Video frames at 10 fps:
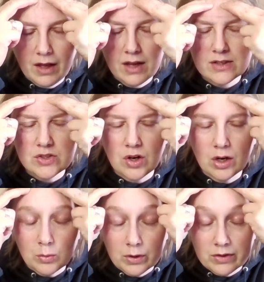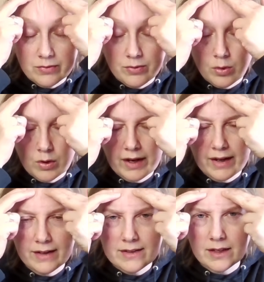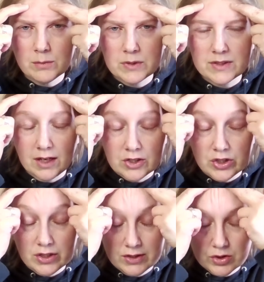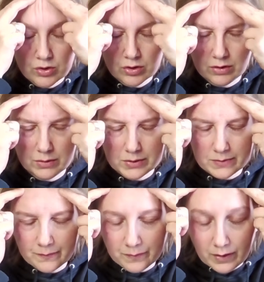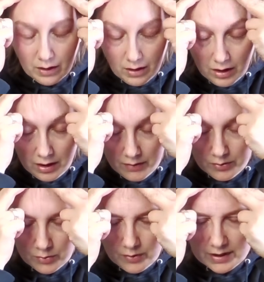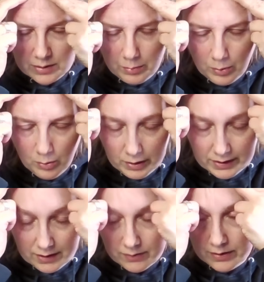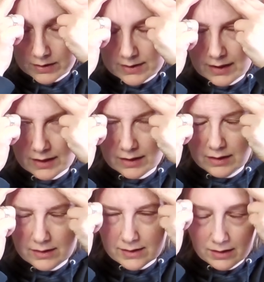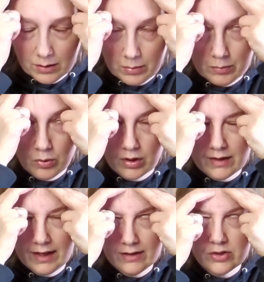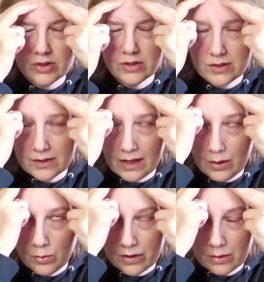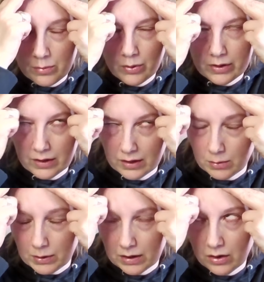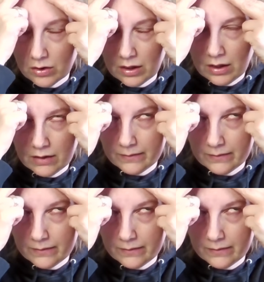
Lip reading: Start with the forehead and massage it in circles. If you find a point that feels like it needs a little bit more attention, stay with that point a little bit longer.